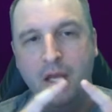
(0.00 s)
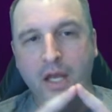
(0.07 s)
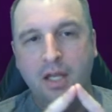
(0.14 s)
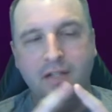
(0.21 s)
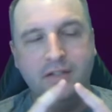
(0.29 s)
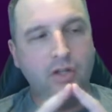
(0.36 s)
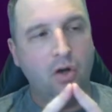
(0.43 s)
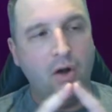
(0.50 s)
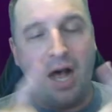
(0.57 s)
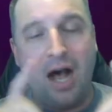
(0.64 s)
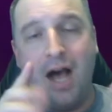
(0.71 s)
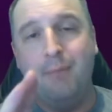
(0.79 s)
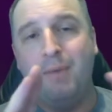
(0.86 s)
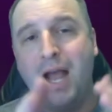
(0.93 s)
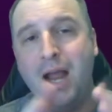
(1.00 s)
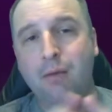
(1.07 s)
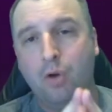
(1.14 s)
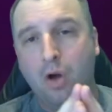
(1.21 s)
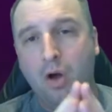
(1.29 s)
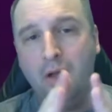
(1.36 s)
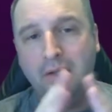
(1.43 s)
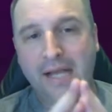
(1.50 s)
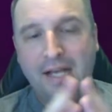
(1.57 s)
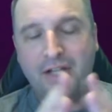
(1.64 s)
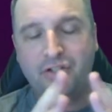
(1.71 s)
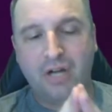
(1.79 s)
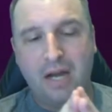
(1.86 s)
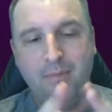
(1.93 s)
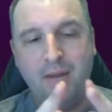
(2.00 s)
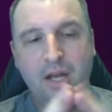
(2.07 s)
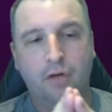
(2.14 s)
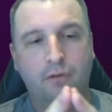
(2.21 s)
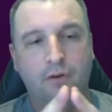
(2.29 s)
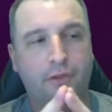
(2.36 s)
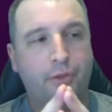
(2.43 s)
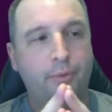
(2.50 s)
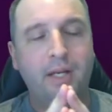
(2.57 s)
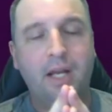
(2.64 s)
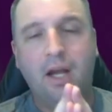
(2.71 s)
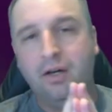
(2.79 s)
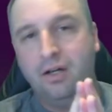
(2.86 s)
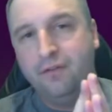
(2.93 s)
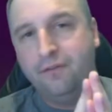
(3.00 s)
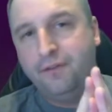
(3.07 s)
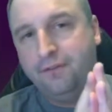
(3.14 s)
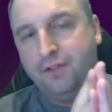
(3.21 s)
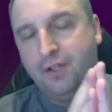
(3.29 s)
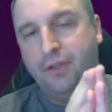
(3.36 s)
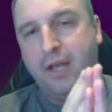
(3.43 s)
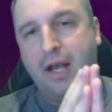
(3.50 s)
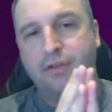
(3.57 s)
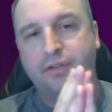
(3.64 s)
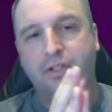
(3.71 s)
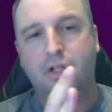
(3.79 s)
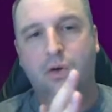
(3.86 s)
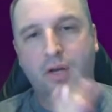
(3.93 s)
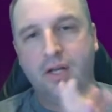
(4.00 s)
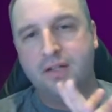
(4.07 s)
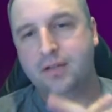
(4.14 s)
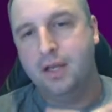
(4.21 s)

And so on my roll last year, I made over 350,000 coins